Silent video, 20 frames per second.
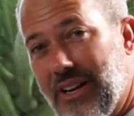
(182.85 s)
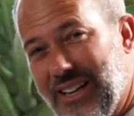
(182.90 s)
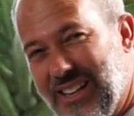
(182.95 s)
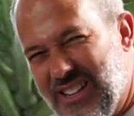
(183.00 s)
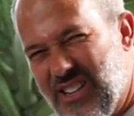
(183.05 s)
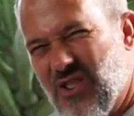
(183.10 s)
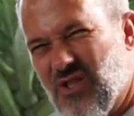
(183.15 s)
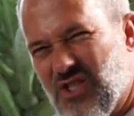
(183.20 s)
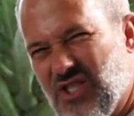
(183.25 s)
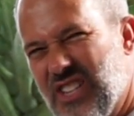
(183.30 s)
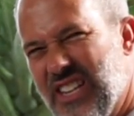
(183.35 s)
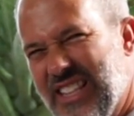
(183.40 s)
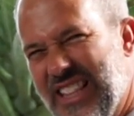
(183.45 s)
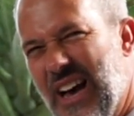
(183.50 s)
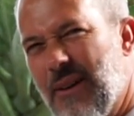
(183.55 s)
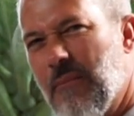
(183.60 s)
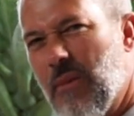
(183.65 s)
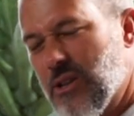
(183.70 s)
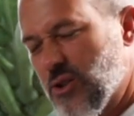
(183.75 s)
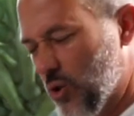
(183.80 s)
it, you're seeing
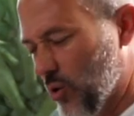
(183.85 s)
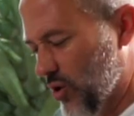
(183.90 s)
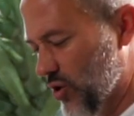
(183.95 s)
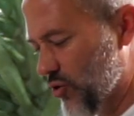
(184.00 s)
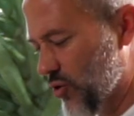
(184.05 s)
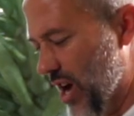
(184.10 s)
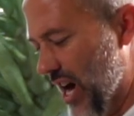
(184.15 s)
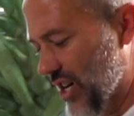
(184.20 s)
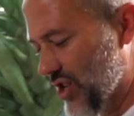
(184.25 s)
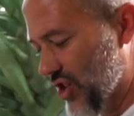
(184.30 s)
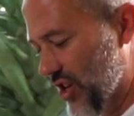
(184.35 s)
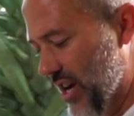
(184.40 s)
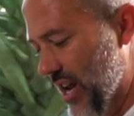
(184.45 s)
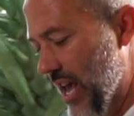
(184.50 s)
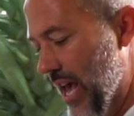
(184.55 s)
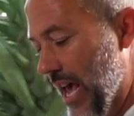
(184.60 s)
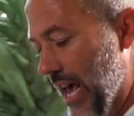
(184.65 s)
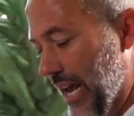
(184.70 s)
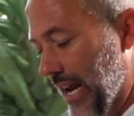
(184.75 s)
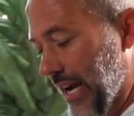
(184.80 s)
that muscle contraction.
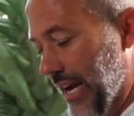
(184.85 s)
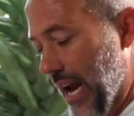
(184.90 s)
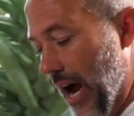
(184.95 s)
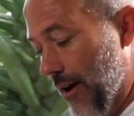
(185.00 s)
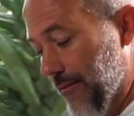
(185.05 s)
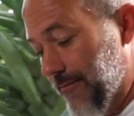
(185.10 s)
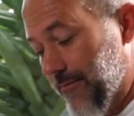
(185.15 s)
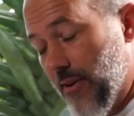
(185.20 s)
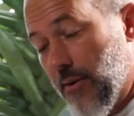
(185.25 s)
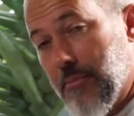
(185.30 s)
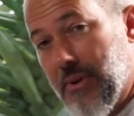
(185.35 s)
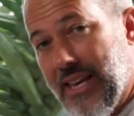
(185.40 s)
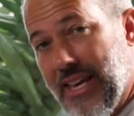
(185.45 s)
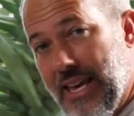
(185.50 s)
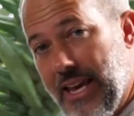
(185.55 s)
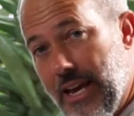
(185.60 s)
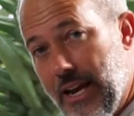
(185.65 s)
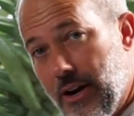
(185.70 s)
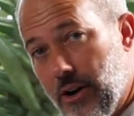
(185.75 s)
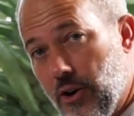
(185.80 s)
Now from
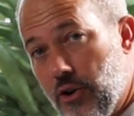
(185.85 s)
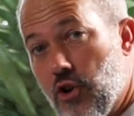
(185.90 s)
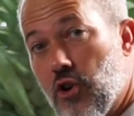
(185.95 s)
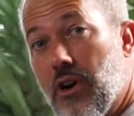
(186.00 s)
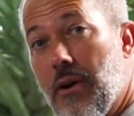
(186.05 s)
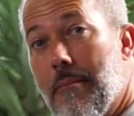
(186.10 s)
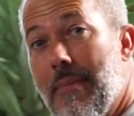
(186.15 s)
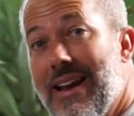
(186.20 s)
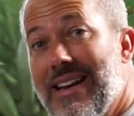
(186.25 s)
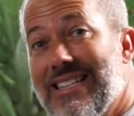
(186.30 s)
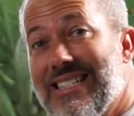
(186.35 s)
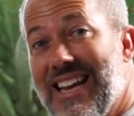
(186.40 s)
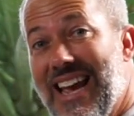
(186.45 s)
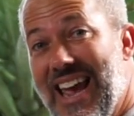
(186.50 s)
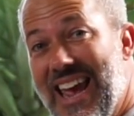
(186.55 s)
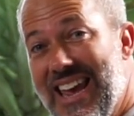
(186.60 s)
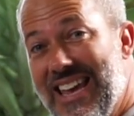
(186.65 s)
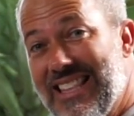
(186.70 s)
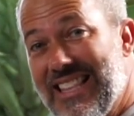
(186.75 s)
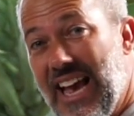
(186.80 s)
here, you're going to
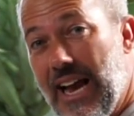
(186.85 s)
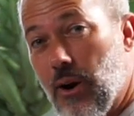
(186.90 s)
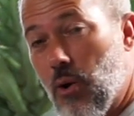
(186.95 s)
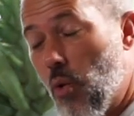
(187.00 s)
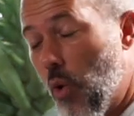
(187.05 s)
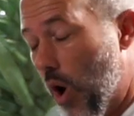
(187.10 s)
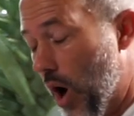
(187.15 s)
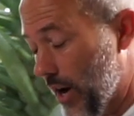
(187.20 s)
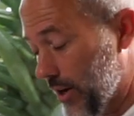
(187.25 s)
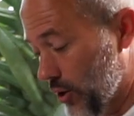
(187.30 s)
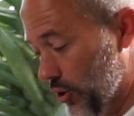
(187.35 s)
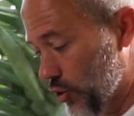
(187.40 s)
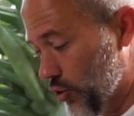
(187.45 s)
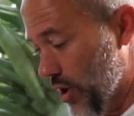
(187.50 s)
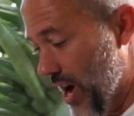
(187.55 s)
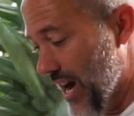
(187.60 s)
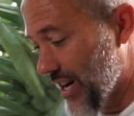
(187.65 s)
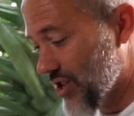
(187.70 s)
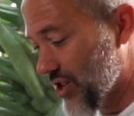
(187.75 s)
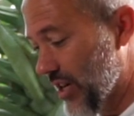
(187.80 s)
maintain that quad
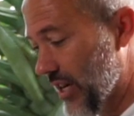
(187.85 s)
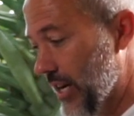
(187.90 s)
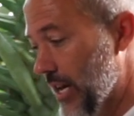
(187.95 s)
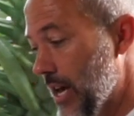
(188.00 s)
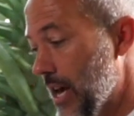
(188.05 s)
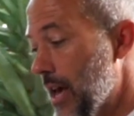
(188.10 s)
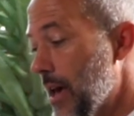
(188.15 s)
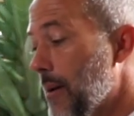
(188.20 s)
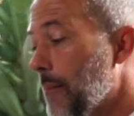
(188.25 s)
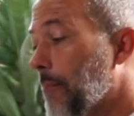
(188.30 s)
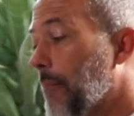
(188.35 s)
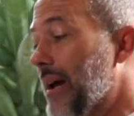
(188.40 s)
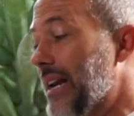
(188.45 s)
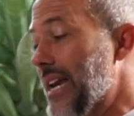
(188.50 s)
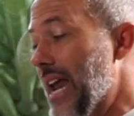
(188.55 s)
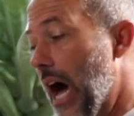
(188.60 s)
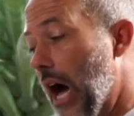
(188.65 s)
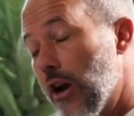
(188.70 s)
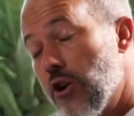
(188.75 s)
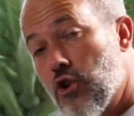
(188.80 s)
contraction, but
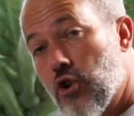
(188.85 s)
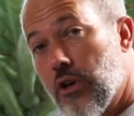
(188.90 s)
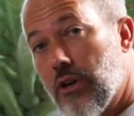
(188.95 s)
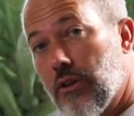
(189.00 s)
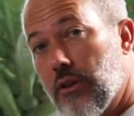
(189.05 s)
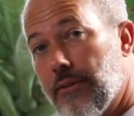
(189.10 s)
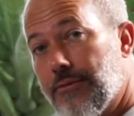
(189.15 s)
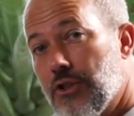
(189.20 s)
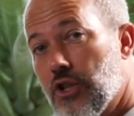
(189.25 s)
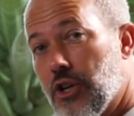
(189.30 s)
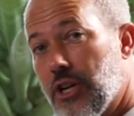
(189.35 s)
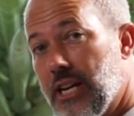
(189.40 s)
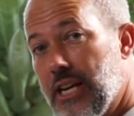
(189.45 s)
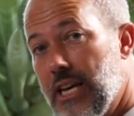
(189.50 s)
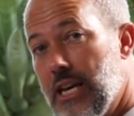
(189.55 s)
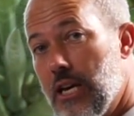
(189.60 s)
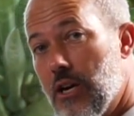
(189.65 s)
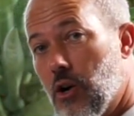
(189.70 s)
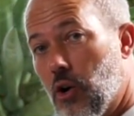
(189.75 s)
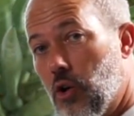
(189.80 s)
now you're going to lift your
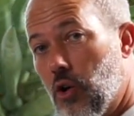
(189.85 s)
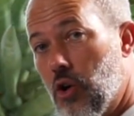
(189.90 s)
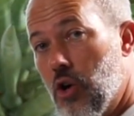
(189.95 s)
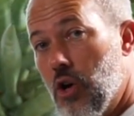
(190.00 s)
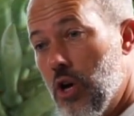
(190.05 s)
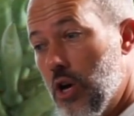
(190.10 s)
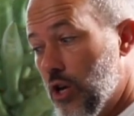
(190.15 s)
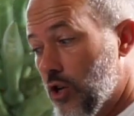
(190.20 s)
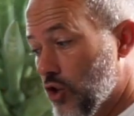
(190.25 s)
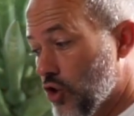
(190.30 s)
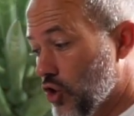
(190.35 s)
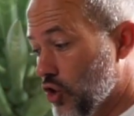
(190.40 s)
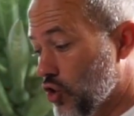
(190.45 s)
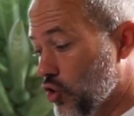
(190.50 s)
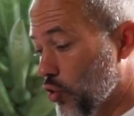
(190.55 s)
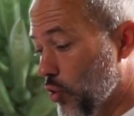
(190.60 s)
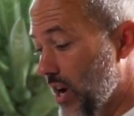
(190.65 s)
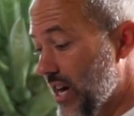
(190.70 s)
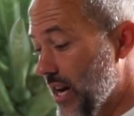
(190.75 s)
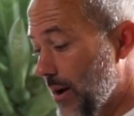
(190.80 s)
heel
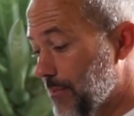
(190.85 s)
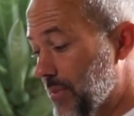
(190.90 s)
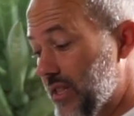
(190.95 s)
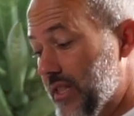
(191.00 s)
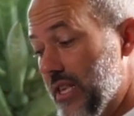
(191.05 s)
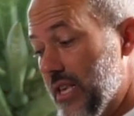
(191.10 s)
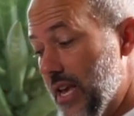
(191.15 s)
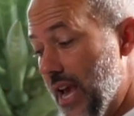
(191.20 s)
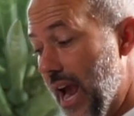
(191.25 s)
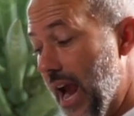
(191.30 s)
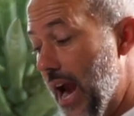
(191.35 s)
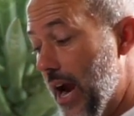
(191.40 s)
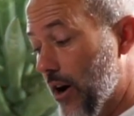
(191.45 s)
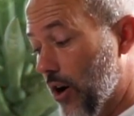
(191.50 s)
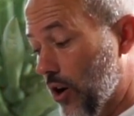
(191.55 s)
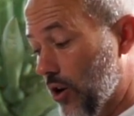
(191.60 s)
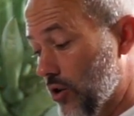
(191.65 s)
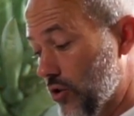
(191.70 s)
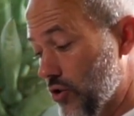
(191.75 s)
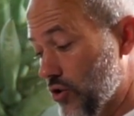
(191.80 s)
straight up in the
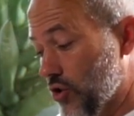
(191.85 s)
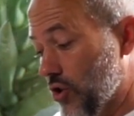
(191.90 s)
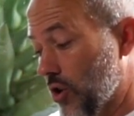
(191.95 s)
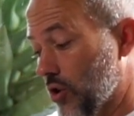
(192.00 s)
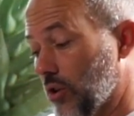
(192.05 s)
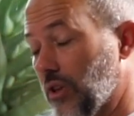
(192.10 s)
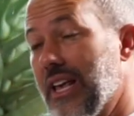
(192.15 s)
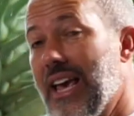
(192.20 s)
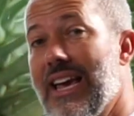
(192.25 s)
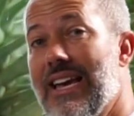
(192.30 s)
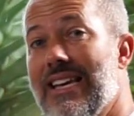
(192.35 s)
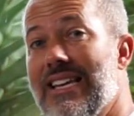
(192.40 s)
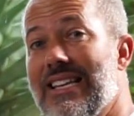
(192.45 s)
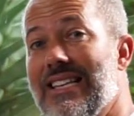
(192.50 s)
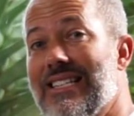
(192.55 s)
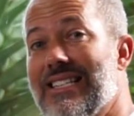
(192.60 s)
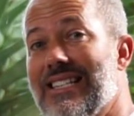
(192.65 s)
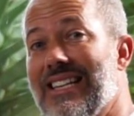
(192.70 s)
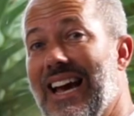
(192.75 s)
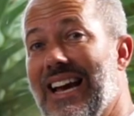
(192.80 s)
air so your leg
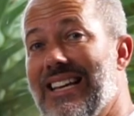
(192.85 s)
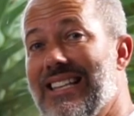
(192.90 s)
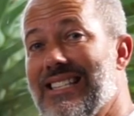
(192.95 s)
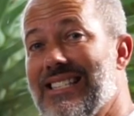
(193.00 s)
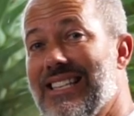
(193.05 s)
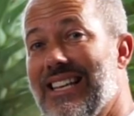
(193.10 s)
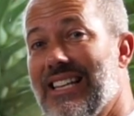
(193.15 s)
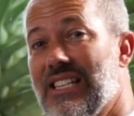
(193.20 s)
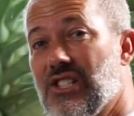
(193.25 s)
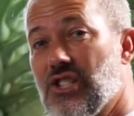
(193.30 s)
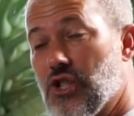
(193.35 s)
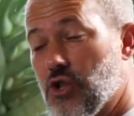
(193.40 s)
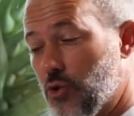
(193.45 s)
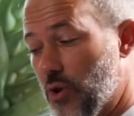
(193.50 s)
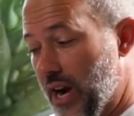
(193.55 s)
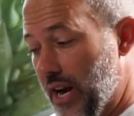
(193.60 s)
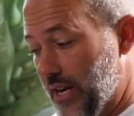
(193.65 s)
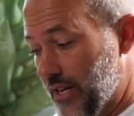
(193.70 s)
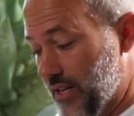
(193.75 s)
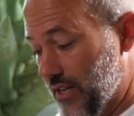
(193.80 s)
is nice and
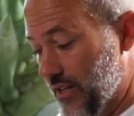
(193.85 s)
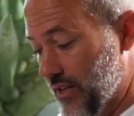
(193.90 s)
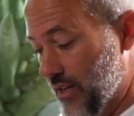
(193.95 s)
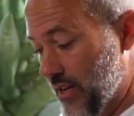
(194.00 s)
straight.